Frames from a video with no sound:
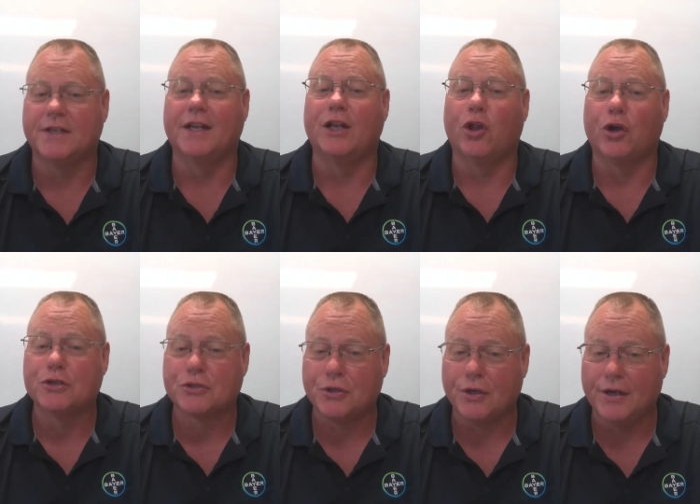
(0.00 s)
didn't look as
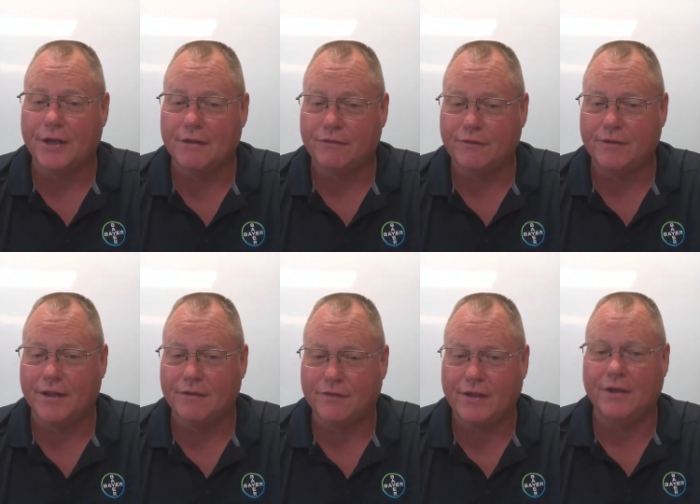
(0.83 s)
good in
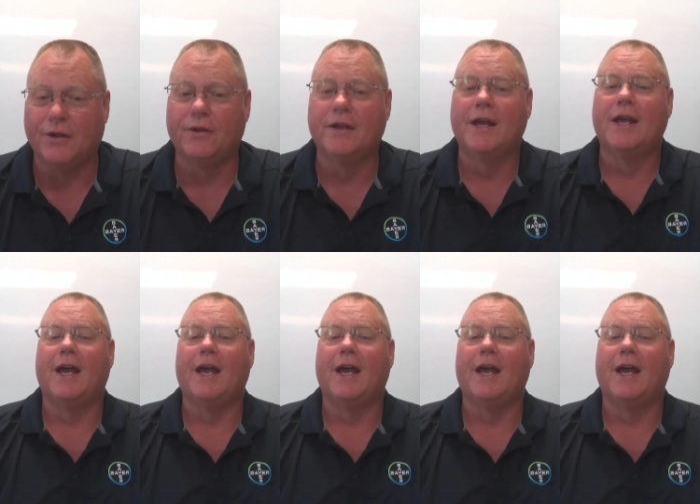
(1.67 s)
the field